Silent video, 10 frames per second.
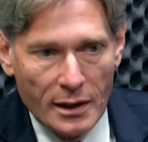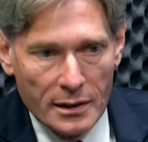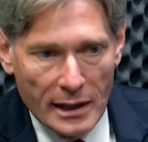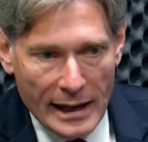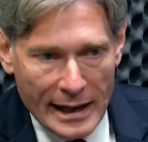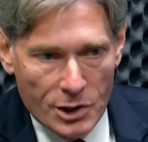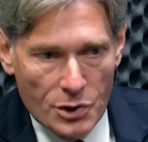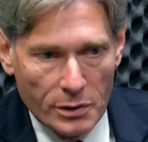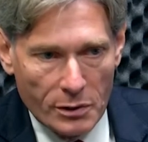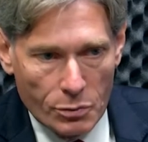that
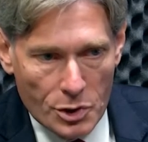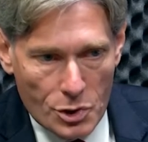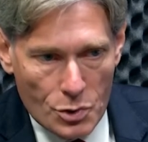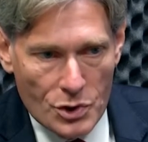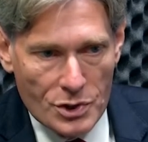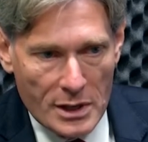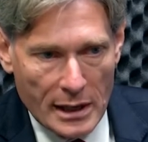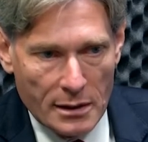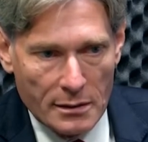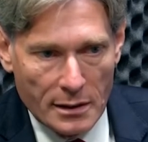actually reduces
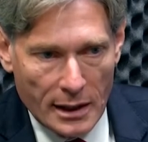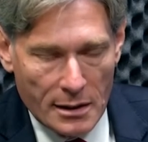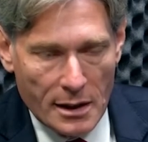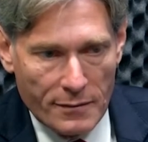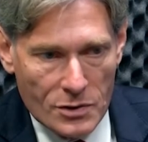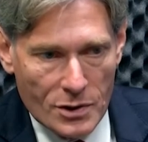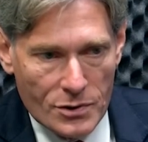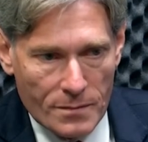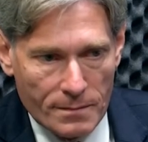debt and deficits.